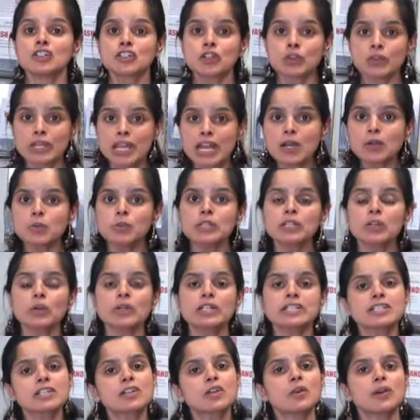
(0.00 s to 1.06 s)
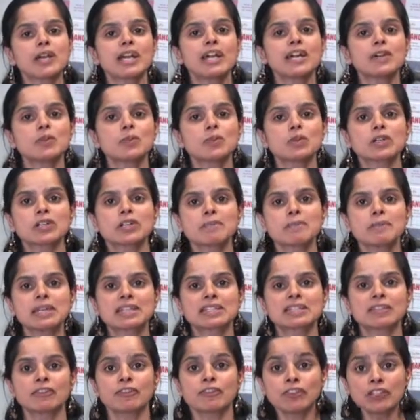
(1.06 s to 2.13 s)
So now we're going to go ahead and we're going to
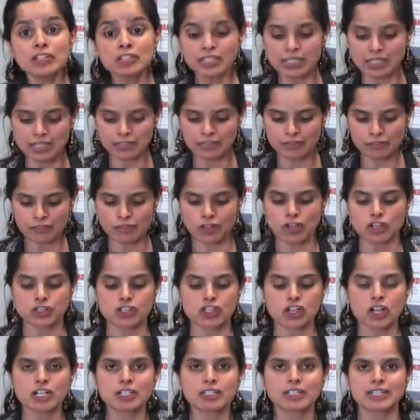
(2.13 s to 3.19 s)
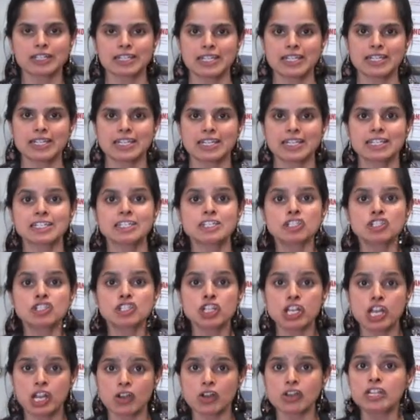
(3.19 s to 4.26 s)
make the filling for our chocolate cake, and it's a
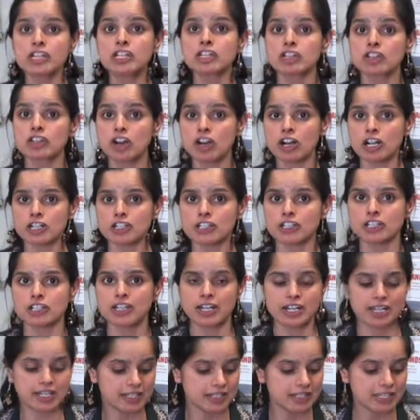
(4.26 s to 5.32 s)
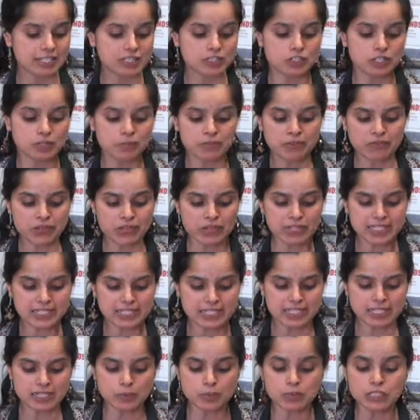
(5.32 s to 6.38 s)
cherry ganache. And that's going to be very
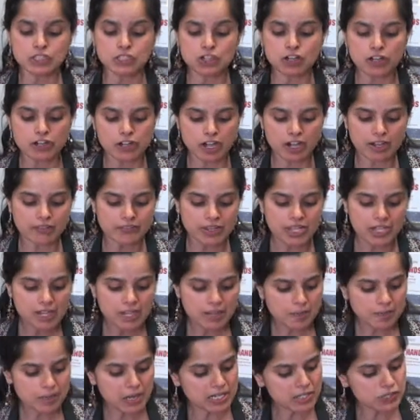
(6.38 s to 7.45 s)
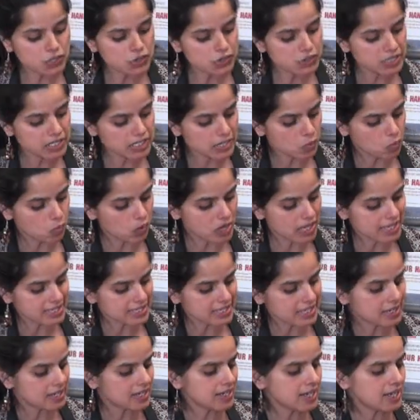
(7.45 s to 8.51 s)
exciting. We start off by using 1
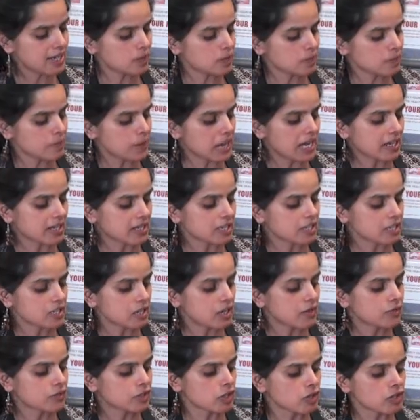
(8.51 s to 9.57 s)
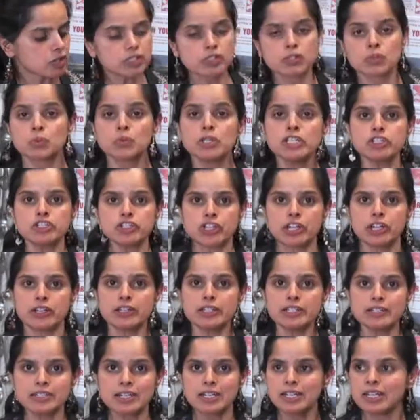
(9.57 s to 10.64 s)
10-ounce package of dark sweet
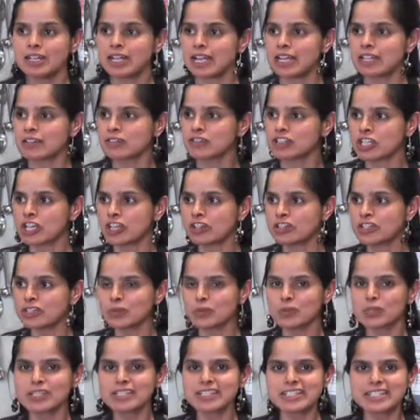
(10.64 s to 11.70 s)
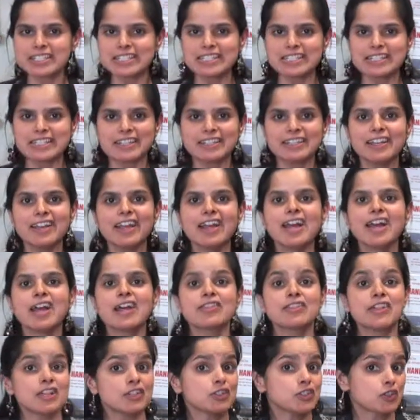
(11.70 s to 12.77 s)
cherries, and if cherries were in season,
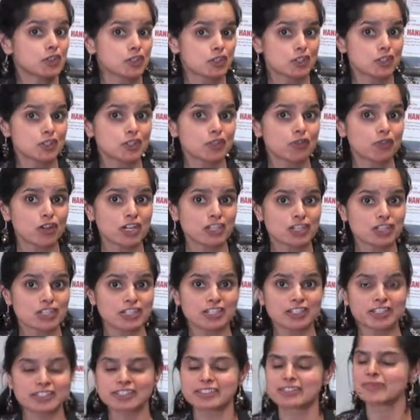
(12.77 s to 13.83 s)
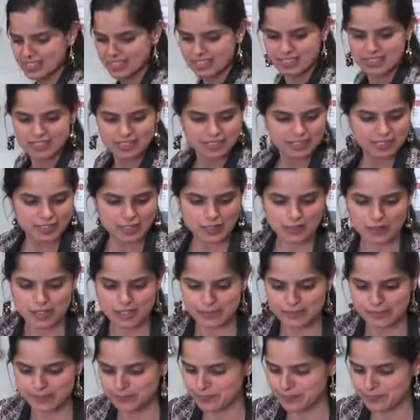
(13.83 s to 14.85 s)
then you could use fresh cherries. Okay.